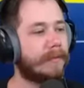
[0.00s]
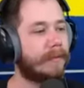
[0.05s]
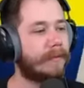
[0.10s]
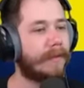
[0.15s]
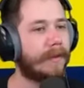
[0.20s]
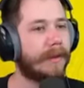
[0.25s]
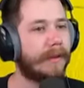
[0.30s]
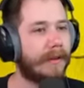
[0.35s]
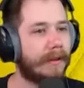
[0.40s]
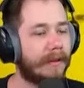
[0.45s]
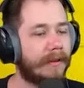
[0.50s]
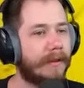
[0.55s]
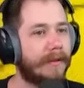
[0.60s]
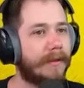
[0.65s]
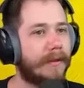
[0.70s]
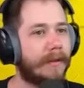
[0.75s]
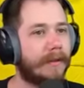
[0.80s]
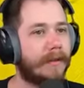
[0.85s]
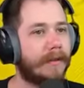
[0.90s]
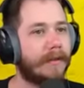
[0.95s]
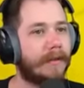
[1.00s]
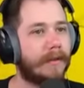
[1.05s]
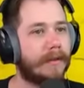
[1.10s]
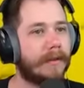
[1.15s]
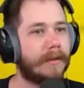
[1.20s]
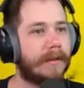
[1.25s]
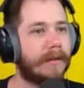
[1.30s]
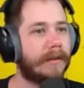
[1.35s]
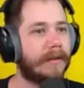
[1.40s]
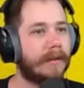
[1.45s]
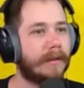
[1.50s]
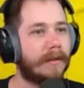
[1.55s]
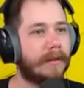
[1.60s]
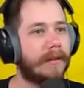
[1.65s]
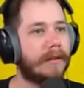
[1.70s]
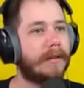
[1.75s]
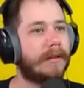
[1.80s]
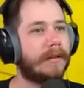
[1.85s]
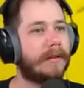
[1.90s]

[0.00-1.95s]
Nothing is said.